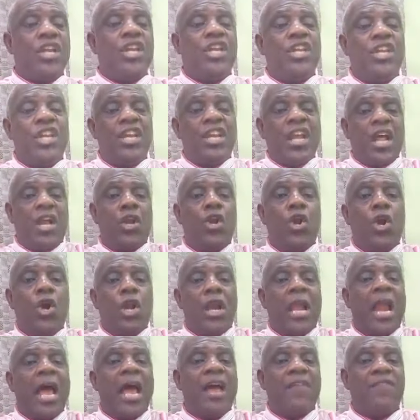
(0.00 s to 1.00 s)
He needed low
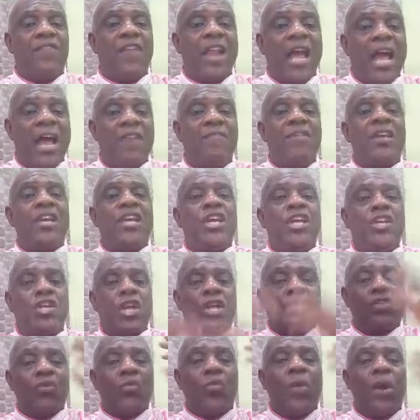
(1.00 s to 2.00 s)
life love. He
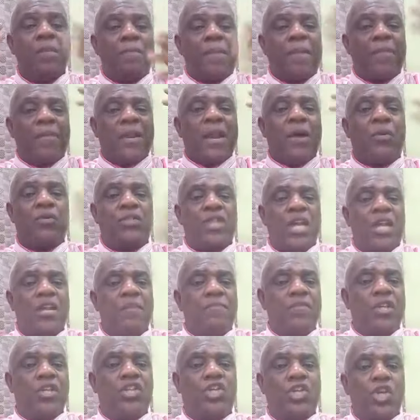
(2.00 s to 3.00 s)
doesn't want people that will tell
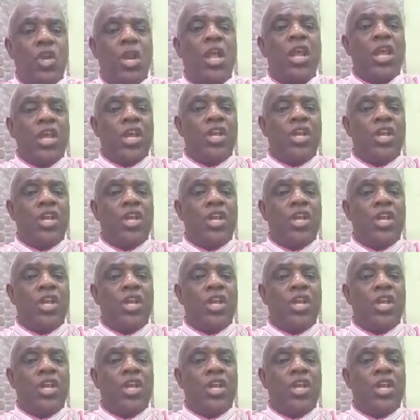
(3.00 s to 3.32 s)
him the truth.